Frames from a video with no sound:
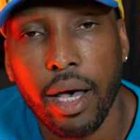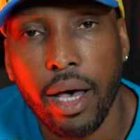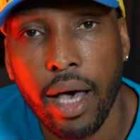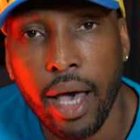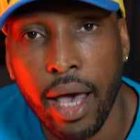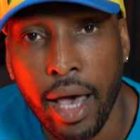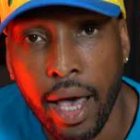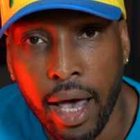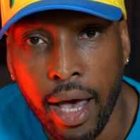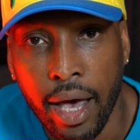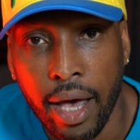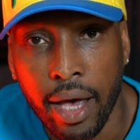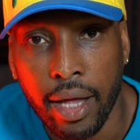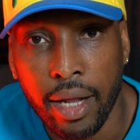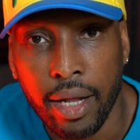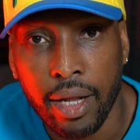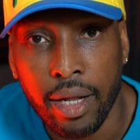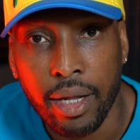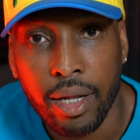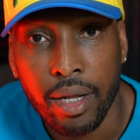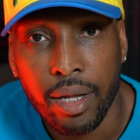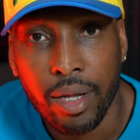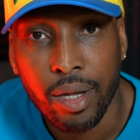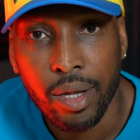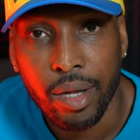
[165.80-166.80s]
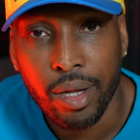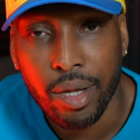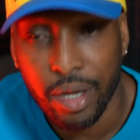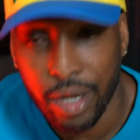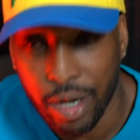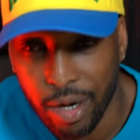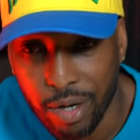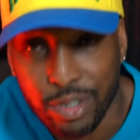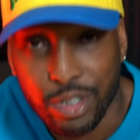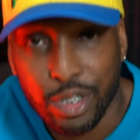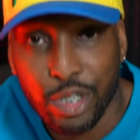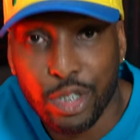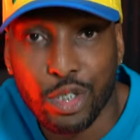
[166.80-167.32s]
And
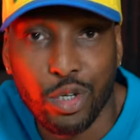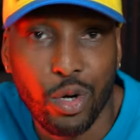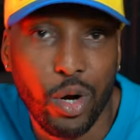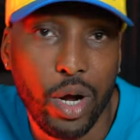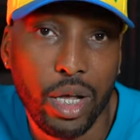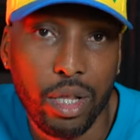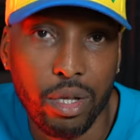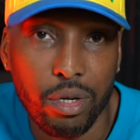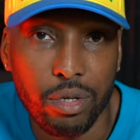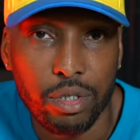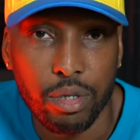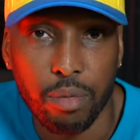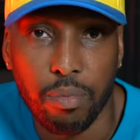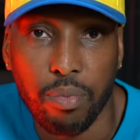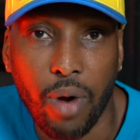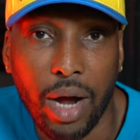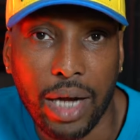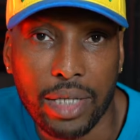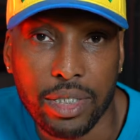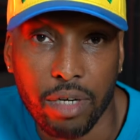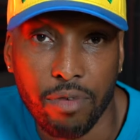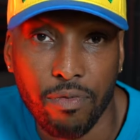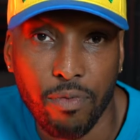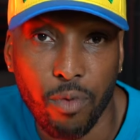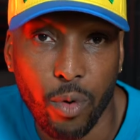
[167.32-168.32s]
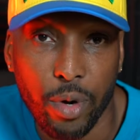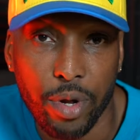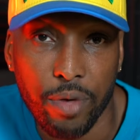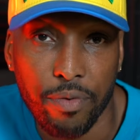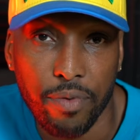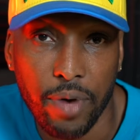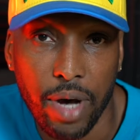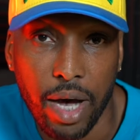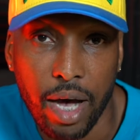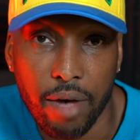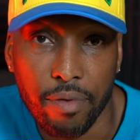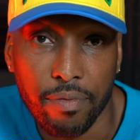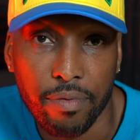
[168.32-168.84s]
here's the trailer to Project
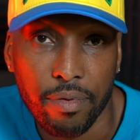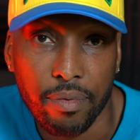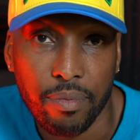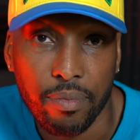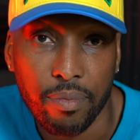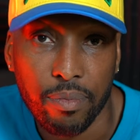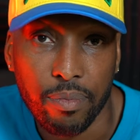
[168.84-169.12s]
45.